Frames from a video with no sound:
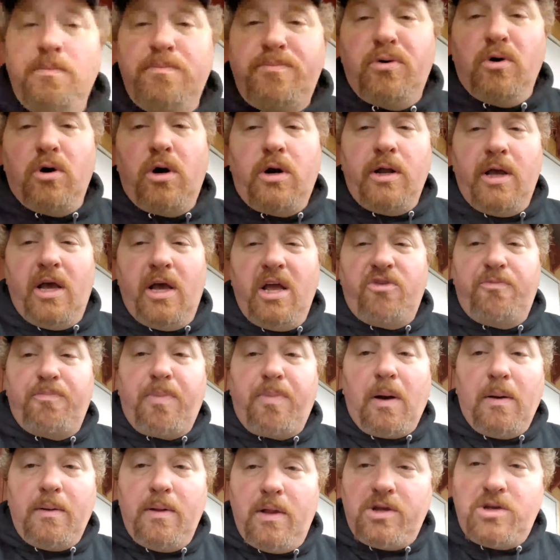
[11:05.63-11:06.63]
poor connection. It's
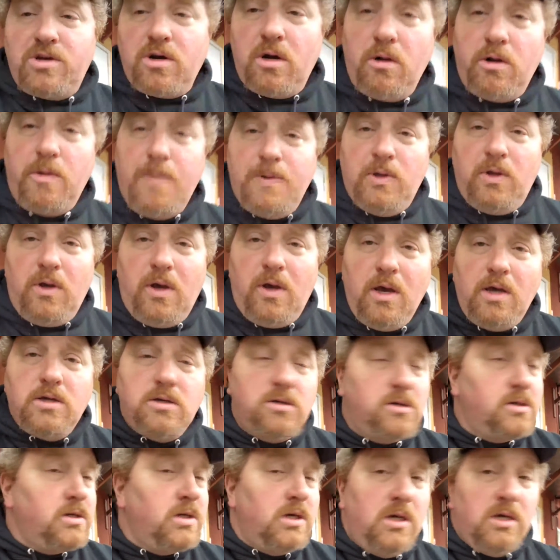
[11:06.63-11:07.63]
probably the Charter
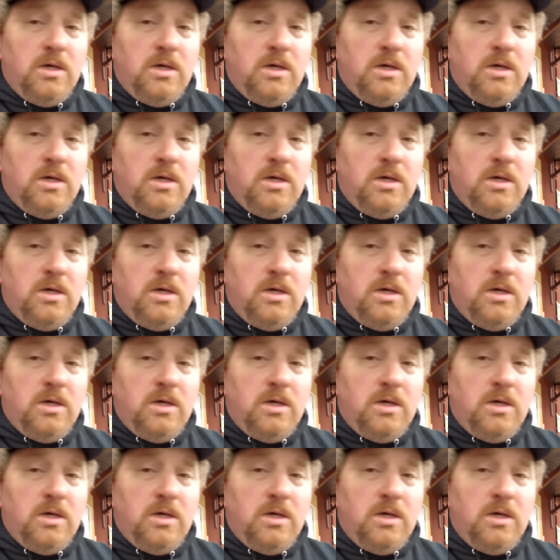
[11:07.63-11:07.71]
Communications.